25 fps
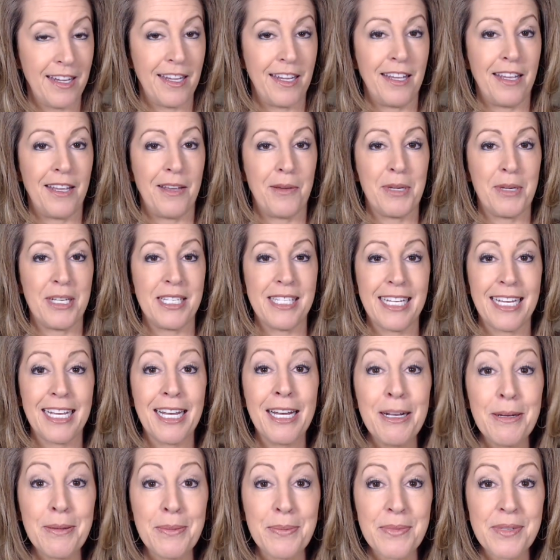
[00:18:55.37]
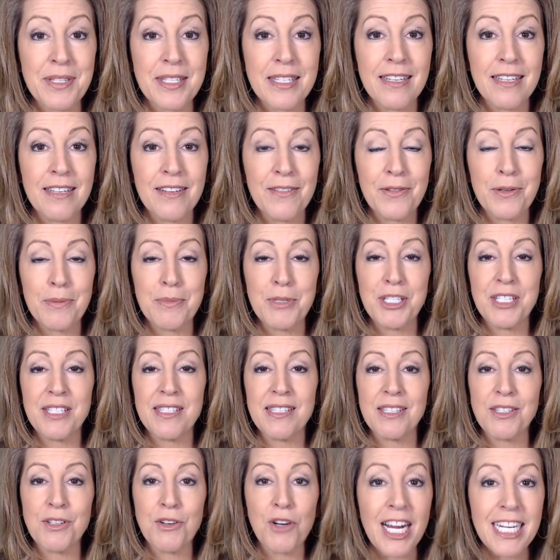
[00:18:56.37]
because it comes from
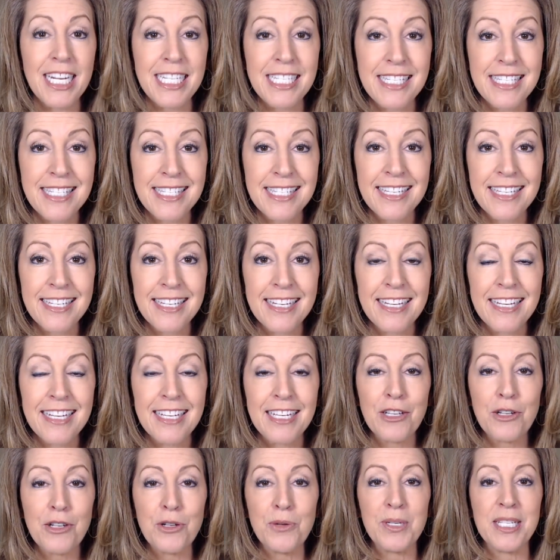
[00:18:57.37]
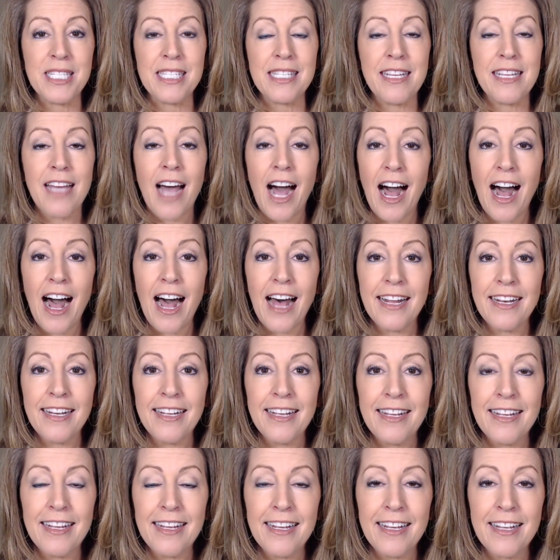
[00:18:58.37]
Jesus Christ, who is God,
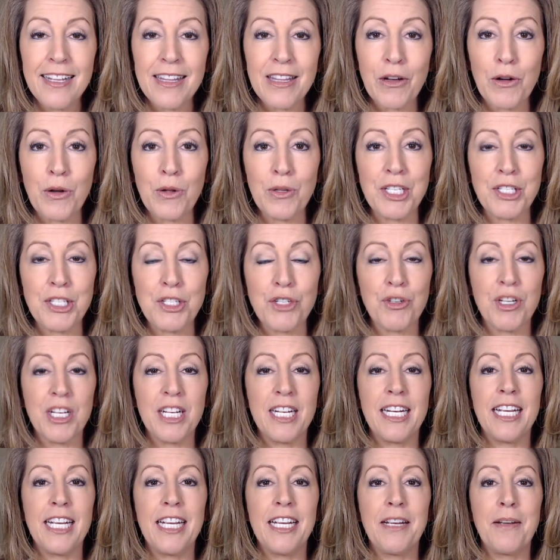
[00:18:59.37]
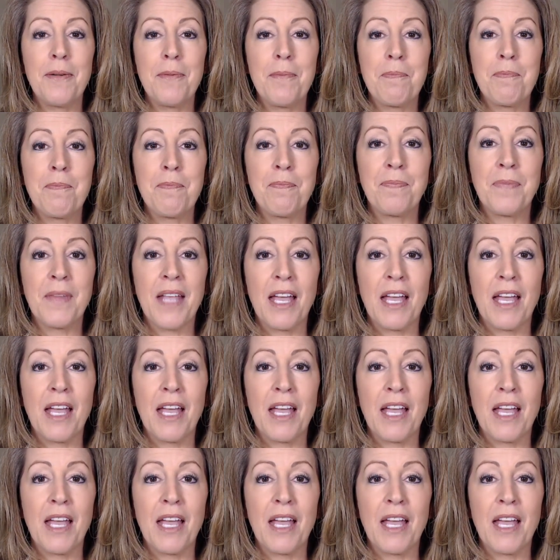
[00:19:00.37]
the Holy Trinity, and